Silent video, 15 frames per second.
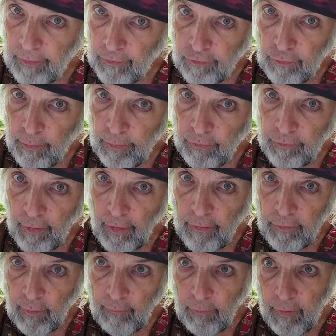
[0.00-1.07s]
They're
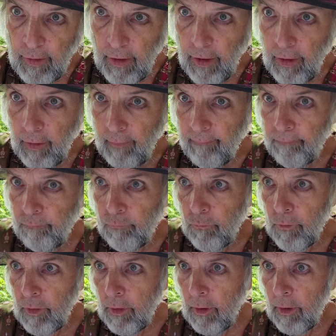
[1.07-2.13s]
superstars over there.
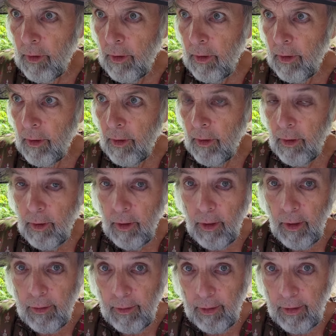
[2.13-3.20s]

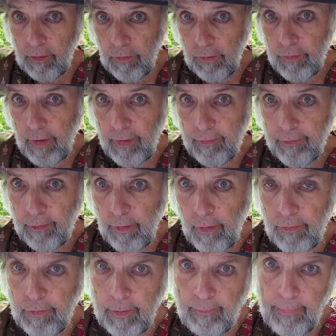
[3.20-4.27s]
And they can use that as a
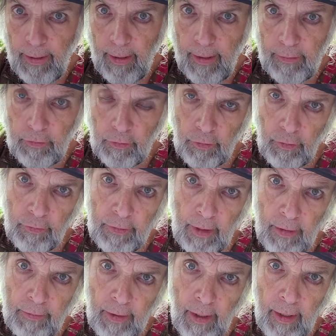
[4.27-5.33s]
launching pad to go
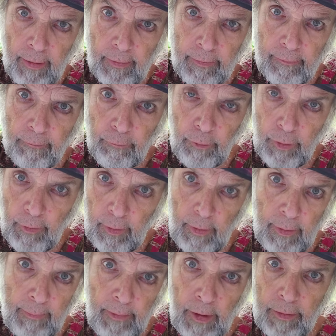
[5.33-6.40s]
down island with
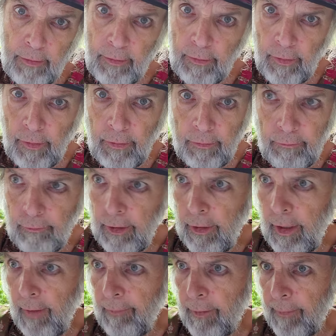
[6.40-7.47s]
him on their own
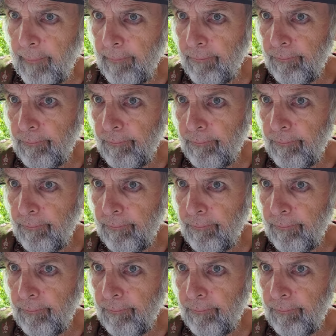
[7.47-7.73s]
whenever.